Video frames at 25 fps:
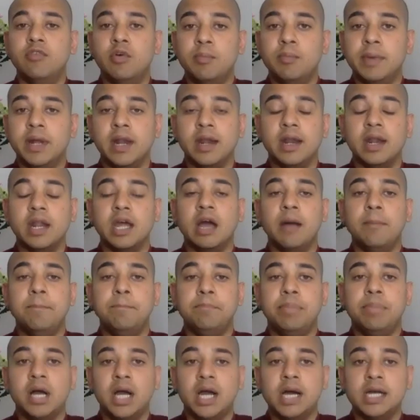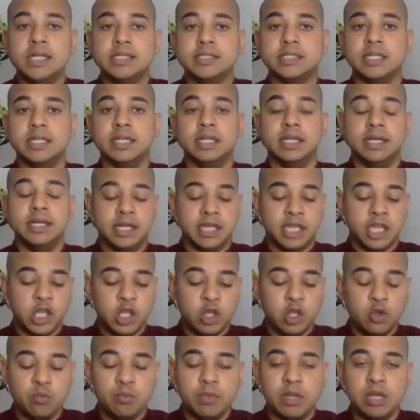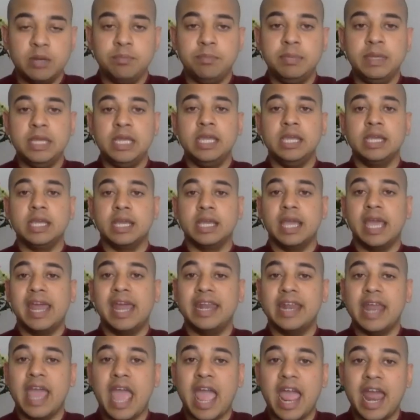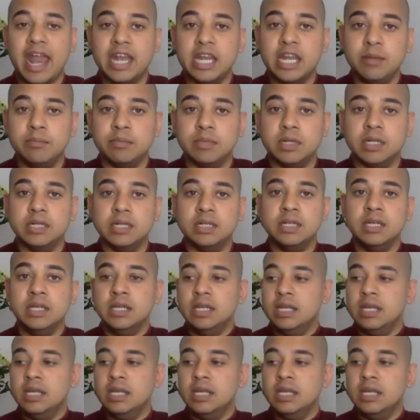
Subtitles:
woman, a person, a human being, an animal,